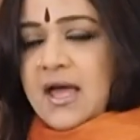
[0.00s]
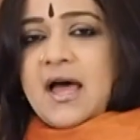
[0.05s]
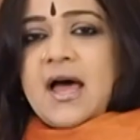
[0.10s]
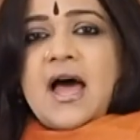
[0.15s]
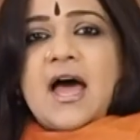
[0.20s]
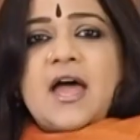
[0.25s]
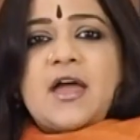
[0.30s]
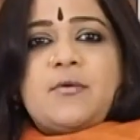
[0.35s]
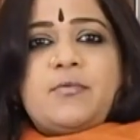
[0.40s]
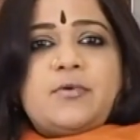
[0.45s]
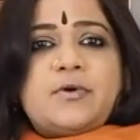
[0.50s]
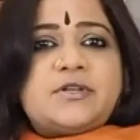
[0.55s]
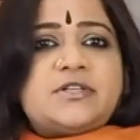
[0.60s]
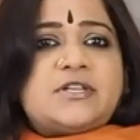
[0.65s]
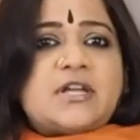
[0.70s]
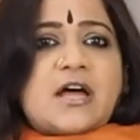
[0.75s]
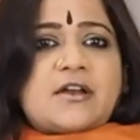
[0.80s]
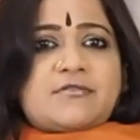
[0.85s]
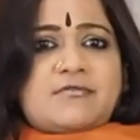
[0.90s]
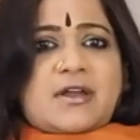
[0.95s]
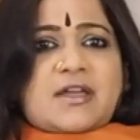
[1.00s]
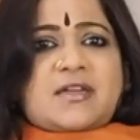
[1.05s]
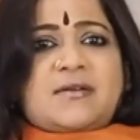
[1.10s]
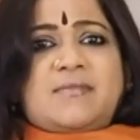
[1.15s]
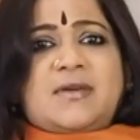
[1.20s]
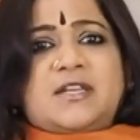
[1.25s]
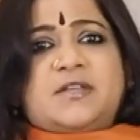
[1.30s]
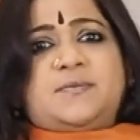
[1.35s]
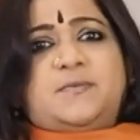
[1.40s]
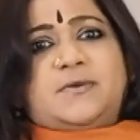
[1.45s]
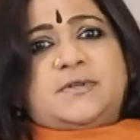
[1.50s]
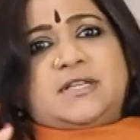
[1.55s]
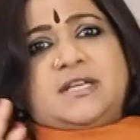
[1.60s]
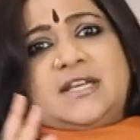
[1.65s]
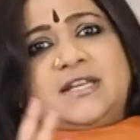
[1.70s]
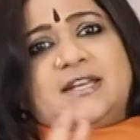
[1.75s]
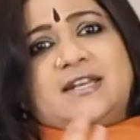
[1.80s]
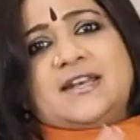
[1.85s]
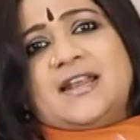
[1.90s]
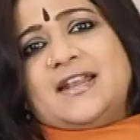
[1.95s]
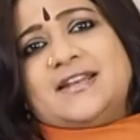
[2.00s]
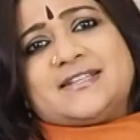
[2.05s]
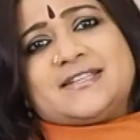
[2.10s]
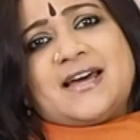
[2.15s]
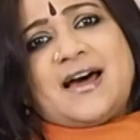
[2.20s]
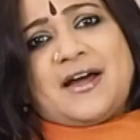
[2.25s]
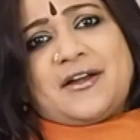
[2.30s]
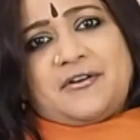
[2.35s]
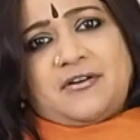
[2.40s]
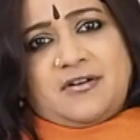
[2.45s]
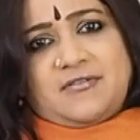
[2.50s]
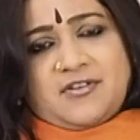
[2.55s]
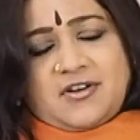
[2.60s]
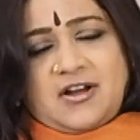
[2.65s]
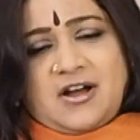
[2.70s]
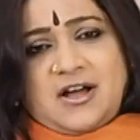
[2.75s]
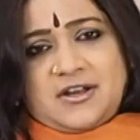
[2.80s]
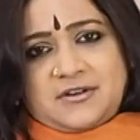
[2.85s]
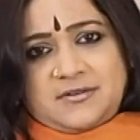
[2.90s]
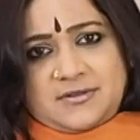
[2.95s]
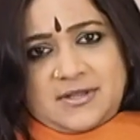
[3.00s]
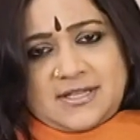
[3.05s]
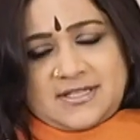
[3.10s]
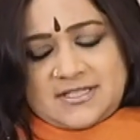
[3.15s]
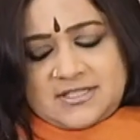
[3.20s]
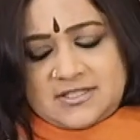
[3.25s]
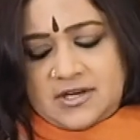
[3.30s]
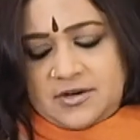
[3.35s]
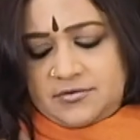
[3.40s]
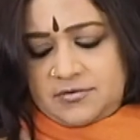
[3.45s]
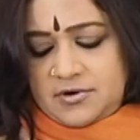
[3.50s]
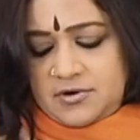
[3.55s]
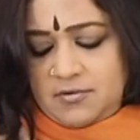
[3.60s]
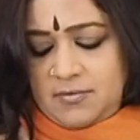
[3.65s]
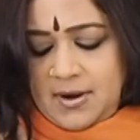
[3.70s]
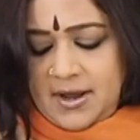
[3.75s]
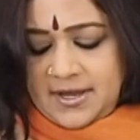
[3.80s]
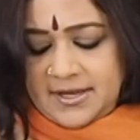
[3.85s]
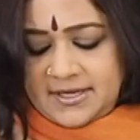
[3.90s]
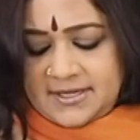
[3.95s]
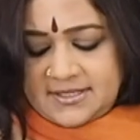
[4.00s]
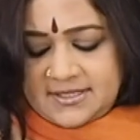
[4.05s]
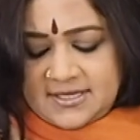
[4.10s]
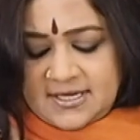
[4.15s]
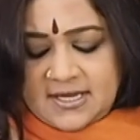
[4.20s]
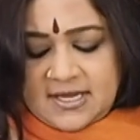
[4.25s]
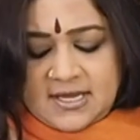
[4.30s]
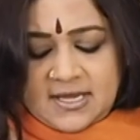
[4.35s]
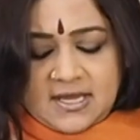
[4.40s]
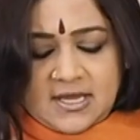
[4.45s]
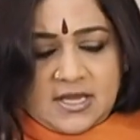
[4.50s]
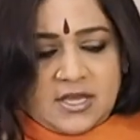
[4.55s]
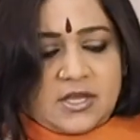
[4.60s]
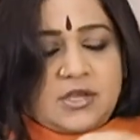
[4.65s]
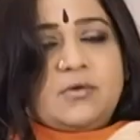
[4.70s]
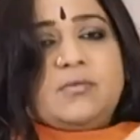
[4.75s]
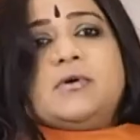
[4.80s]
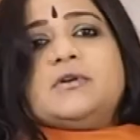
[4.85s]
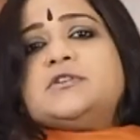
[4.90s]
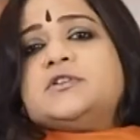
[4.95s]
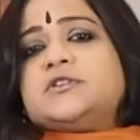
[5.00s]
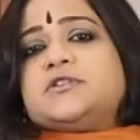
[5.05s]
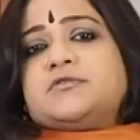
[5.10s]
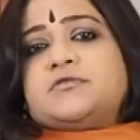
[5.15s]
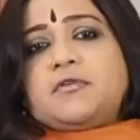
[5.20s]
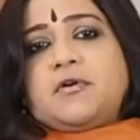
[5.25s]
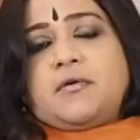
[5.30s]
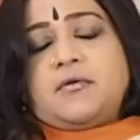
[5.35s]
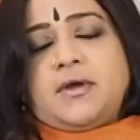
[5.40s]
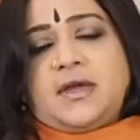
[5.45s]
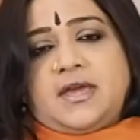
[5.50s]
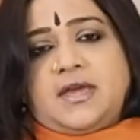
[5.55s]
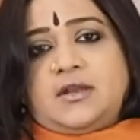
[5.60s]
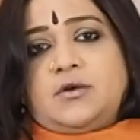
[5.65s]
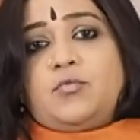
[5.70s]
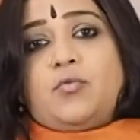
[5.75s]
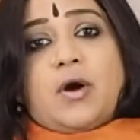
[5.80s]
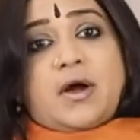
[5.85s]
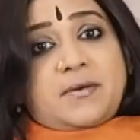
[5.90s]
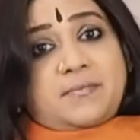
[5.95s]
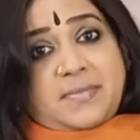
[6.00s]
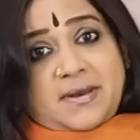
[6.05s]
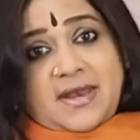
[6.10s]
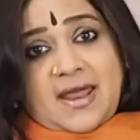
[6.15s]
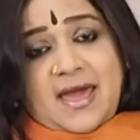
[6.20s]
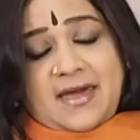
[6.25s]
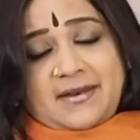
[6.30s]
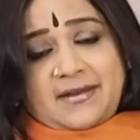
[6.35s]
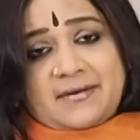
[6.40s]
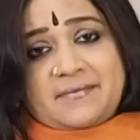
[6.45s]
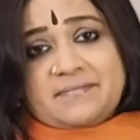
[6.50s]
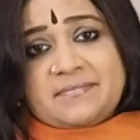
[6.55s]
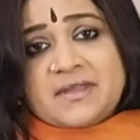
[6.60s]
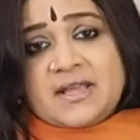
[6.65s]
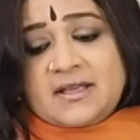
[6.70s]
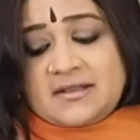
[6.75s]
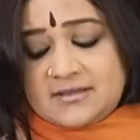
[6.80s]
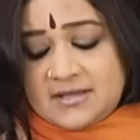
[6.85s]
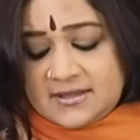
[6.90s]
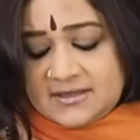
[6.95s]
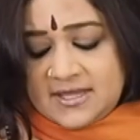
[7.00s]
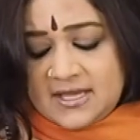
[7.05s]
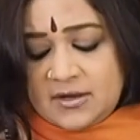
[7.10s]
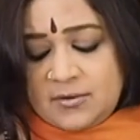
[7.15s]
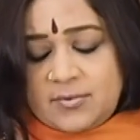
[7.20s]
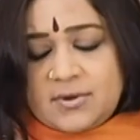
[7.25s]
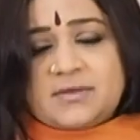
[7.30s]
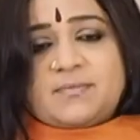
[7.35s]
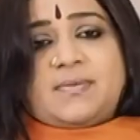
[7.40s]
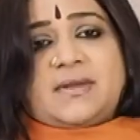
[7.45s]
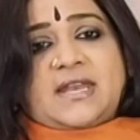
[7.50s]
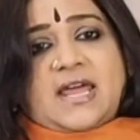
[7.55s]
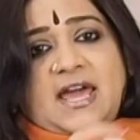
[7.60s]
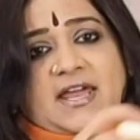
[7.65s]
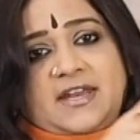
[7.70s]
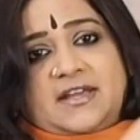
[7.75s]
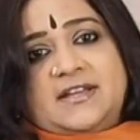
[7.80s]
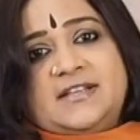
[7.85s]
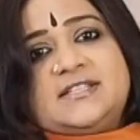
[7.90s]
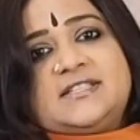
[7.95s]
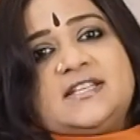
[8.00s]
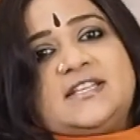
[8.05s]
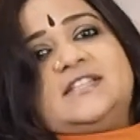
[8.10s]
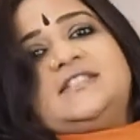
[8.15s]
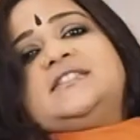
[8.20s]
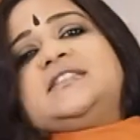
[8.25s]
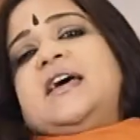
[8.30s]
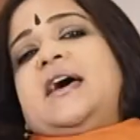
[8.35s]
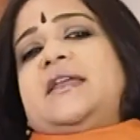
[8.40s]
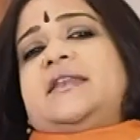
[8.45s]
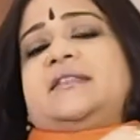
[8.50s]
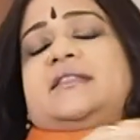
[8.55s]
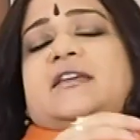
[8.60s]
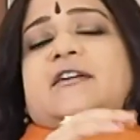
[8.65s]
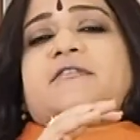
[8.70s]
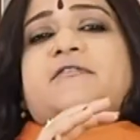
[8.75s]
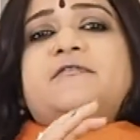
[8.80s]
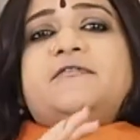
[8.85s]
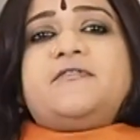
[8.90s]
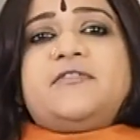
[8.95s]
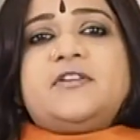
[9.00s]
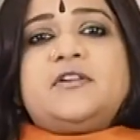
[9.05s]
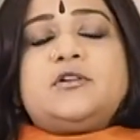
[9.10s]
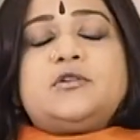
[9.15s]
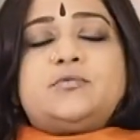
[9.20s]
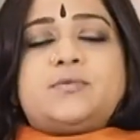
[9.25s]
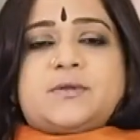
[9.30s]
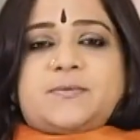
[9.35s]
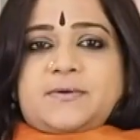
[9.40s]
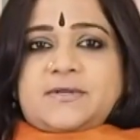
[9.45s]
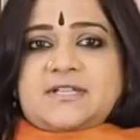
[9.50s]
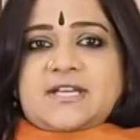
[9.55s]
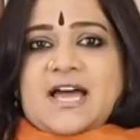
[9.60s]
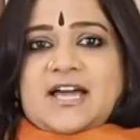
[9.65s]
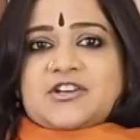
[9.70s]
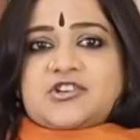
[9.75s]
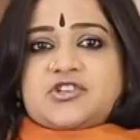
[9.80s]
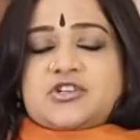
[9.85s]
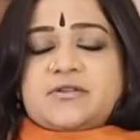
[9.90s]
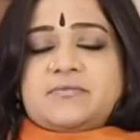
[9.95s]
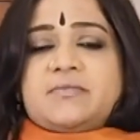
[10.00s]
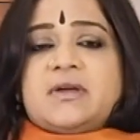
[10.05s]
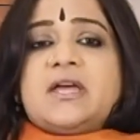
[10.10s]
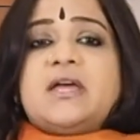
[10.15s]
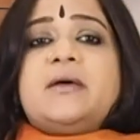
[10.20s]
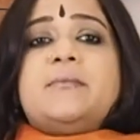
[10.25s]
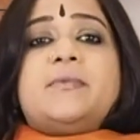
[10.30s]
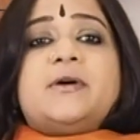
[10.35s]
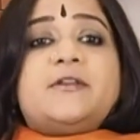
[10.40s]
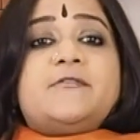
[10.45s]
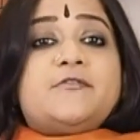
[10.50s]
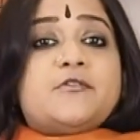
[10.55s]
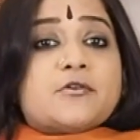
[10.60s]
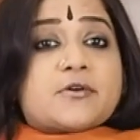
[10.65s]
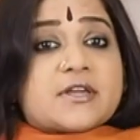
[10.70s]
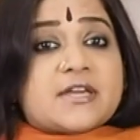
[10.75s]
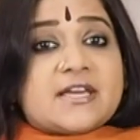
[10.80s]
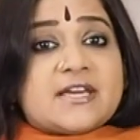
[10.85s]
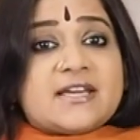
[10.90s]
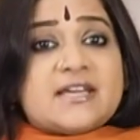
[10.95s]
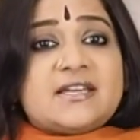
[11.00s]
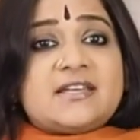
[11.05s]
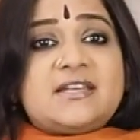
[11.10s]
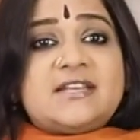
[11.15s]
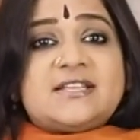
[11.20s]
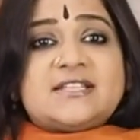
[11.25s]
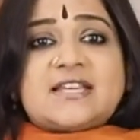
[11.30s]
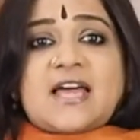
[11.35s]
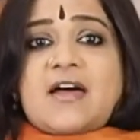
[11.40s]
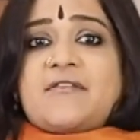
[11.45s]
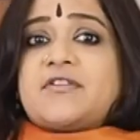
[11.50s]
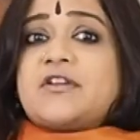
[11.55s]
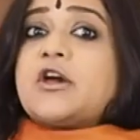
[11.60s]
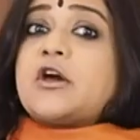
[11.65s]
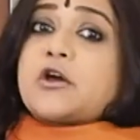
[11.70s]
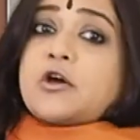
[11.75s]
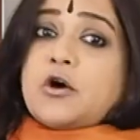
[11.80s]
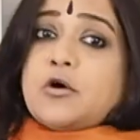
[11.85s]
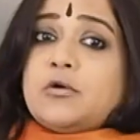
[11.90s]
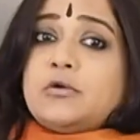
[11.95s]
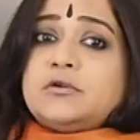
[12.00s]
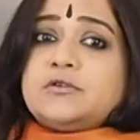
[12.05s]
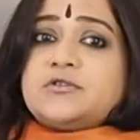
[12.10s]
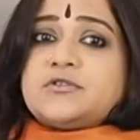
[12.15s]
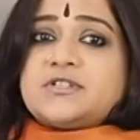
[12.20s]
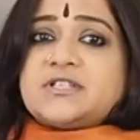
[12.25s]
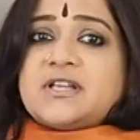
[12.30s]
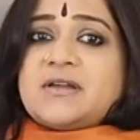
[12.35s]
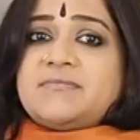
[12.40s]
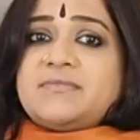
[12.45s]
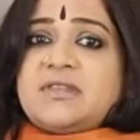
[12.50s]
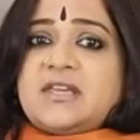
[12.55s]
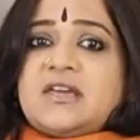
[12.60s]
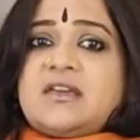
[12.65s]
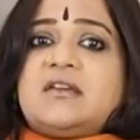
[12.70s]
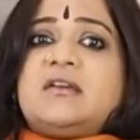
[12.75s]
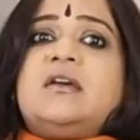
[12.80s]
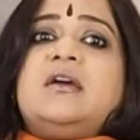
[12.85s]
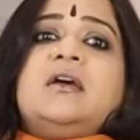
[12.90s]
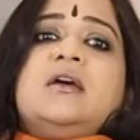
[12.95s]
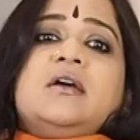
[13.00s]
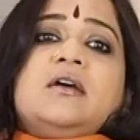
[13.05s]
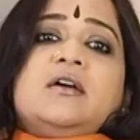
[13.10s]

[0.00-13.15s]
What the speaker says: I would not recommend putting in an entire avocado, that's not required. You want to throw in one banana. The thing with bananas is that they're filled with potassium. But if your kid is having a cold or something,